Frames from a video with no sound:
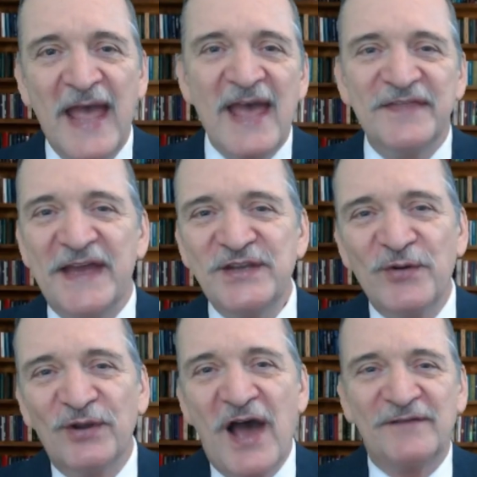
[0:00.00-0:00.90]
Thank you a
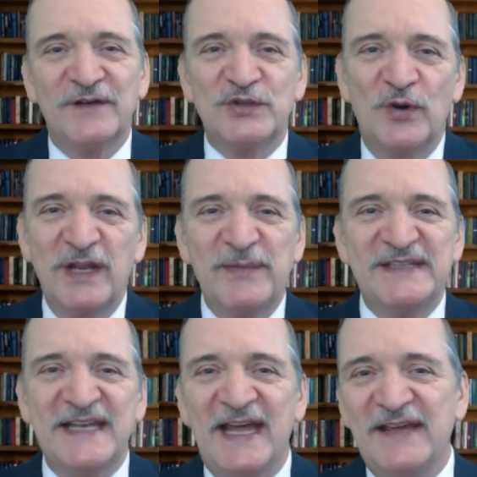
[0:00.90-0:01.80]
lot for joining me
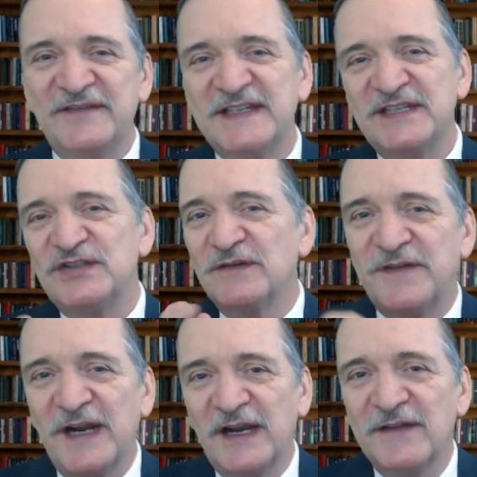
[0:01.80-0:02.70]
today. If this is your
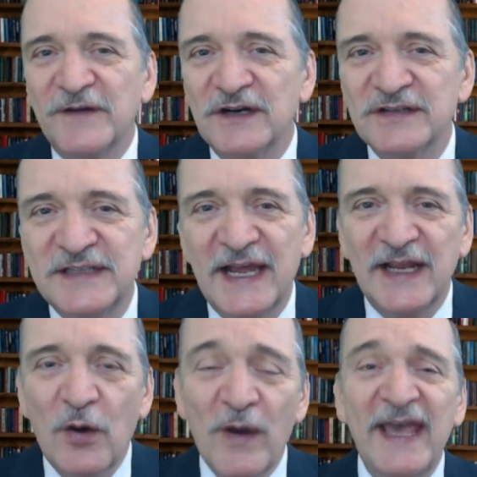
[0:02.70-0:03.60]
very first day,
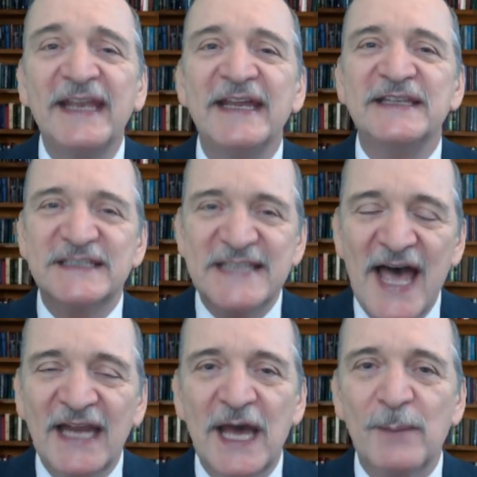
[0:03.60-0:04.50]
go ahead and
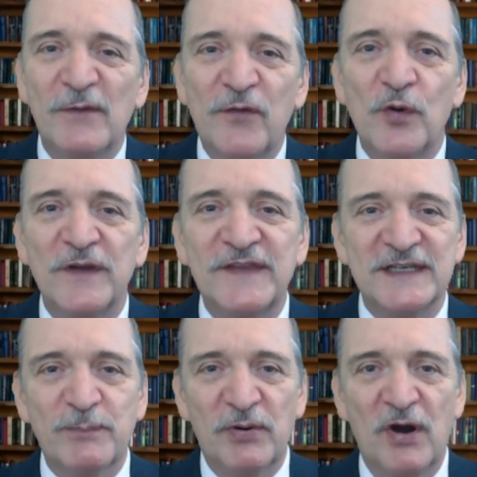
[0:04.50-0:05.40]
sign up for
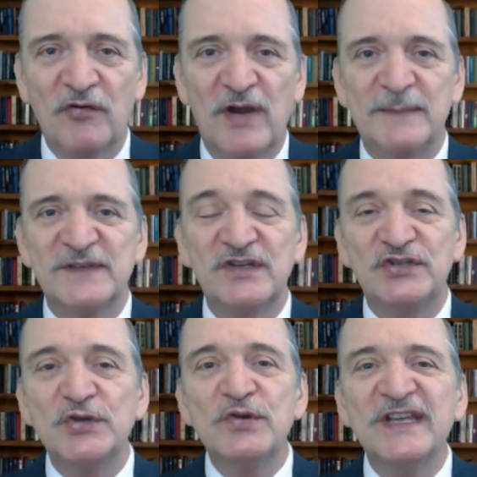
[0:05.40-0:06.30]
this program so
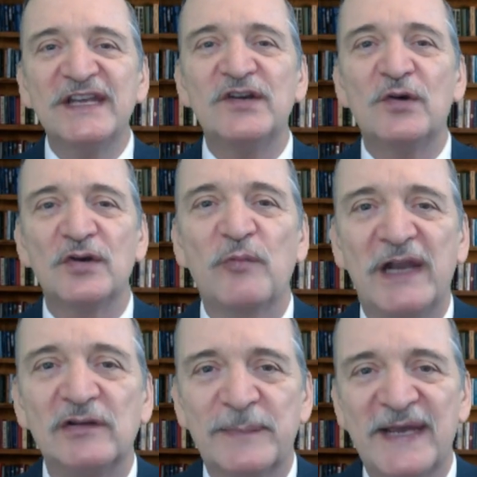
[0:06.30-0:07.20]
that you can get it on a
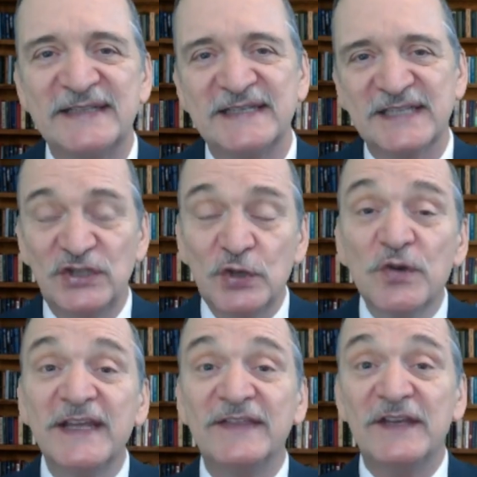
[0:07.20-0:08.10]
regular basis and you
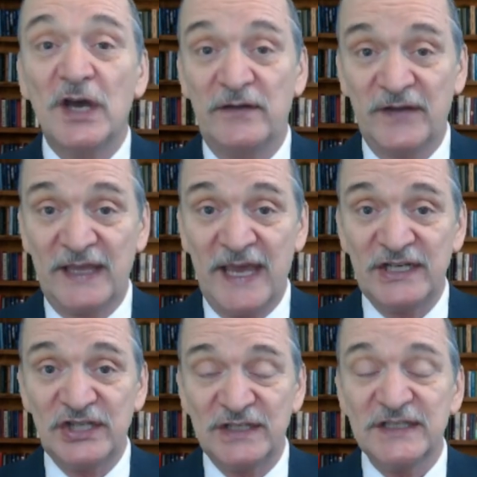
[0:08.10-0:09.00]
can get the
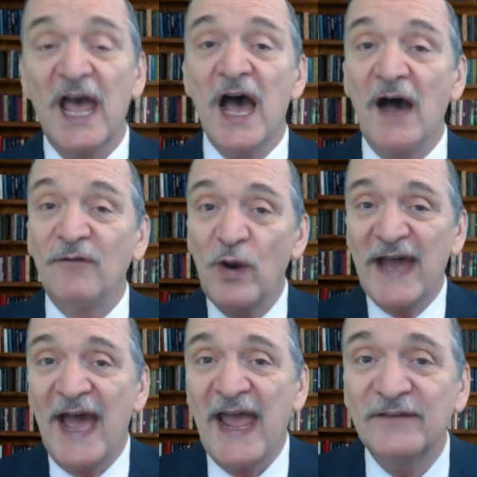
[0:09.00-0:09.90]
notifications of when
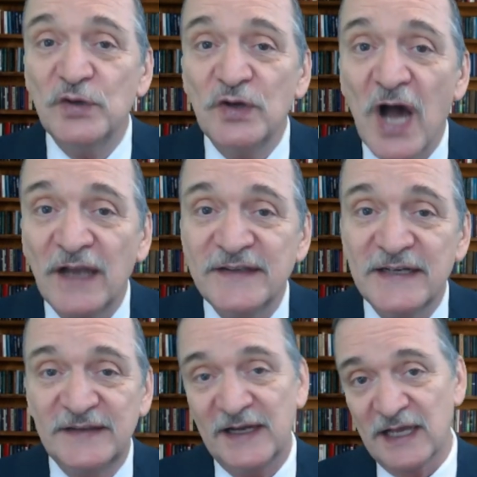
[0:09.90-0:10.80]
I have new
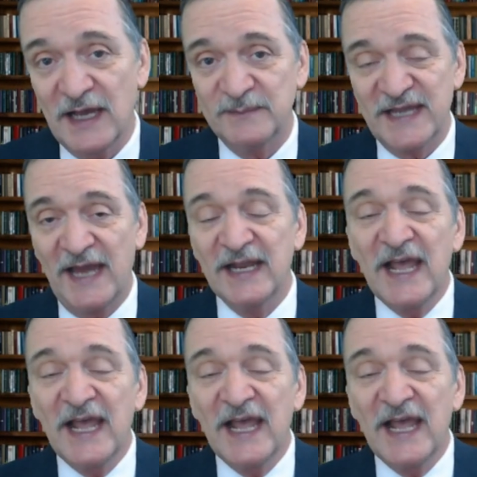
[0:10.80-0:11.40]
content that comes out.